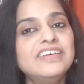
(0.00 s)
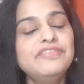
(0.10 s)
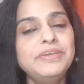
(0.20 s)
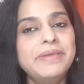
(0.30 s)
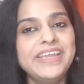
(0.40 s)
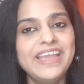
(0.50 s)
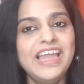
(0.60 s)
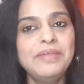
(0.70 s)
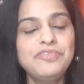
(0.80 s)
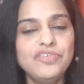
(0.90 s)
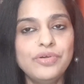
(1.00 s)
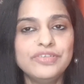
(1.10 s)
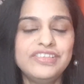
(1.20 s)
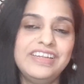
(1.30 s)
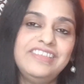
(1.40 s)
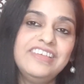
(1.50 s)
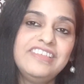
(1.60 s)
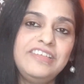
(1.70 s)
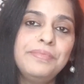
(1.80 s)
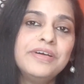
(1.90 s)
survey by Gallup shows that
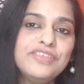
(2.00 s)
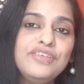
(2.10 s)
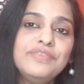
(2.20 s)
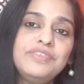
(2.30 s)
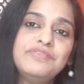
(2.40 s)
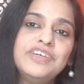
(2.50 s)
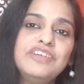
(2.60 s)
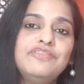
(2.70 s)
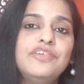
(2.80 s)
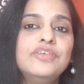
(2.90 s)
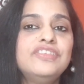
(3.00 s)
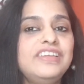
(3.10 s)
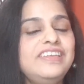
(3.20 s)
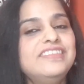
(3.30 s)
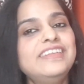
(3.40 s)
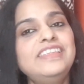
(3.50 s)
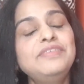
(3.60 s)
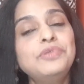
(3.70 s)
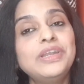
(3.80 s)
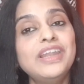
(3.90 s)
60% of the workforce says that they
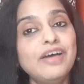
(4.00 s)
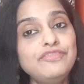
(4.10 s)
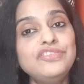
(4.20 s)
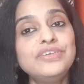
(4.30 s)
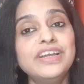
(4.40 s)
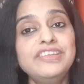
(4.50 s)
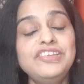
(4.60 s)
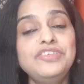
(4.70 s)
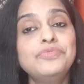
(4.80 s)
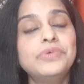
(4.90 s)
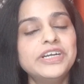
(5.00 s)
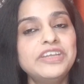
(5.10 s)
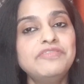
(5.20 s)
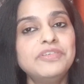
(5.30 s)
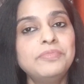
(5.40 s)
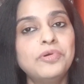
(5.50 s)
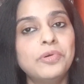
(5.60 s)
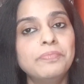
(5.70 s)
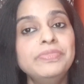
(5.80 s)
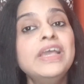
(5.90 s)
would love to continue working from
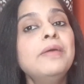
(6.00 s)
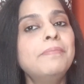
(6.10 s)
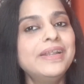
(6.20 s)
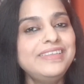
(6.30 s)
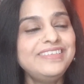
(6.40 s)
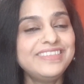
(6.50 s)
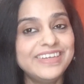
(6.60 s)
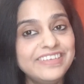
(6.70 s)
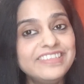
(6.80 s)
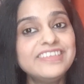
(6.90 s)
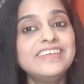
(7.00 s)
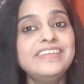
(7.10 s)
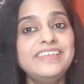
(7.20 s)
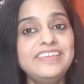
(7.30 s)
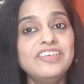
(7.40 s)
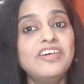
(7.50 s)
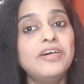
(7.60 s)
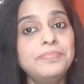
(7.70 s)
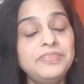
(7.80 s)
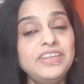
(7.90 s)
home, but the statistical data
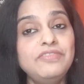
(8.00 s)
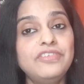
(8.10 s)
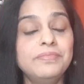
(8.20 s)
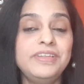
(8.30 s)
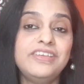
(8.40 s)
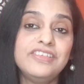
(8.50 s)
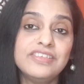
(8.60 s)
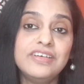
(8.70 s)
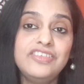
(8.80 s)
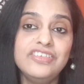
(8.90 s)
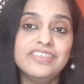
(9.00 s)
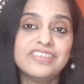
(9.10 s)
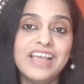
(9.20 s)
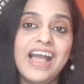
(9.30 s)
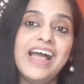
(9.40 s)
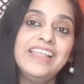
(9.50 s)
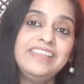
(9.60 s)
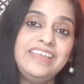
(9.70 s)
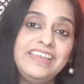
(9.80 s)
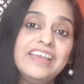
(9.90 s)
obtained from the researchers
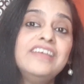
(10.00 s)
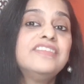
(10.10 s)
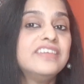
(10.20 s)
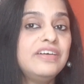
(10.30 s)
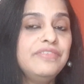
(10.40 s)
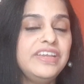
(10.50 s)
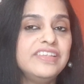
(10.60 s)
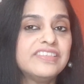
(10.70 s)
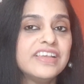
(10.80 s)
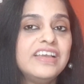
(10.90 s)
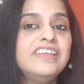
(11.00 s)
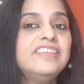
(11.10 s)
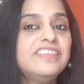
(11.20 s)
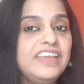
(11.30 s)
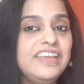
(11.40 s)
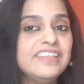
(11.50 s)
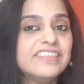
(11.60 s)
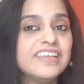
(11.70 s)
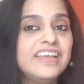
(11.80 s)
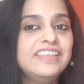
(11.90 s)
and the surveys
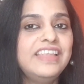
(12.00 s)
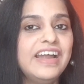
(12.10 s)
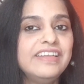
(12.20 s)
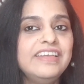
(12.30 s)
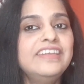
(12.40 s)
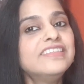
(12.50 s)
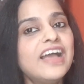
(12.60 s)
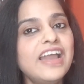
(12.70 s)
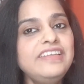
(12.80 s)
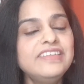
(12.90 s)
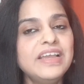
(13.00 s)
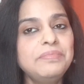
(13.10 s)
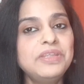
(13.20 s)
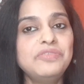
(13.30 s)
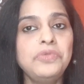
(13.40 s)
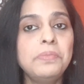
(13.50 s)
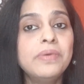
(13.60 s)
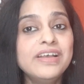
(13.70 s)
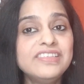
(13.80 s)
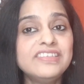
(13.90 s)
says that it's high time that we
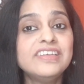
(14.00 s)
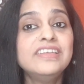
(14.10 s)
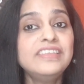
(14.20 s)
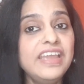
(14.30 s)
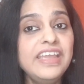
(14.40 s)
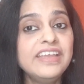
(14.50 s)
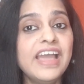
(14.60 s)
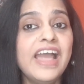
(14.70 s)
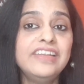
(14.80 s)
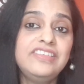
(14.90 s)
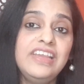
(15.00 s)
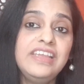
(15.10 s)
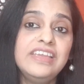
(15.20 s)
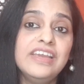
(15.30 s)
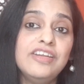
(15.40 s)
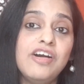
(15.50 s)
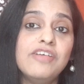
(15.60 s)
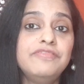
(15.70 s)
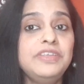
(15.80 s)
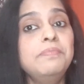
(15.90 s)
must think and take care
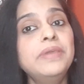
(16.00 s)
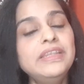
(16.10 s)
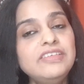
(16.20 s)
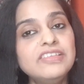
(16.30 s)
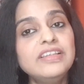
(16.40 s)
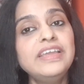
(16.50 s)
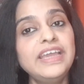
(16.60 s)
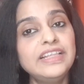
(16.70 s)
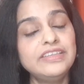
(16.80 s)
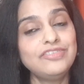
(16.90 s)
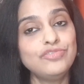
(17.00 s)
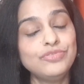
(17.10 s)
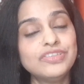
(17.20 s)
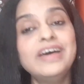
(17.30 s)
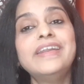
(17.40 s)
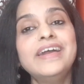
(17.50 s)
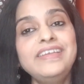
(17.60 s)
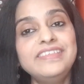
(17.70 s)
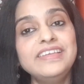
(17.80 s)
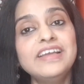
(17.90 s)
of the mental health issues
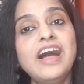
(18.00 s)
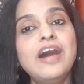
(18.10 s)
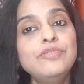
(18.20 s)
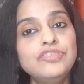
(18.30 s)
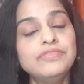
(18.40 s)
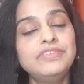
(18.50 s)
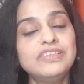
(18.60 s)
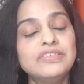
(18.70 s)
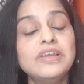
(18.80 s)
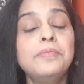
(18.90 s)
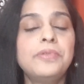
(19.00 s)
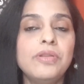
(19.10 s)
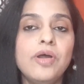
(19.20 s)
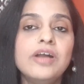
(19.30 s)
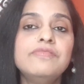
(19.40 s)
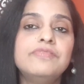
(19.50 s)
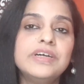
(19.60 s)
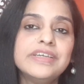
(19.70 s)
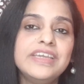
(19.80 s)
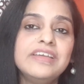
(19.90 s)
arising out of this prolonged
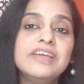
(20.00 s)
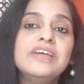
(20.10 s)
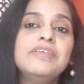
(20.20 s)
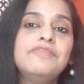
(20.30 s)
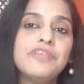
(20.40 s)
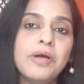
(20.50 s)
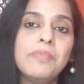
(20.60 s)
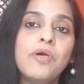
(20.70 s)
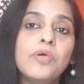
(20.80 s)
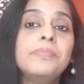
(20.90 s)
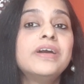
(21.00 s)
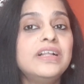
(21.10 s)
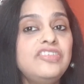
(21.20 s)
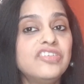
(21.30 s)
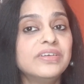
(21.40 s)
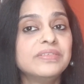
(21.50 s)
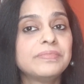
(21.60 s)
working from home culture.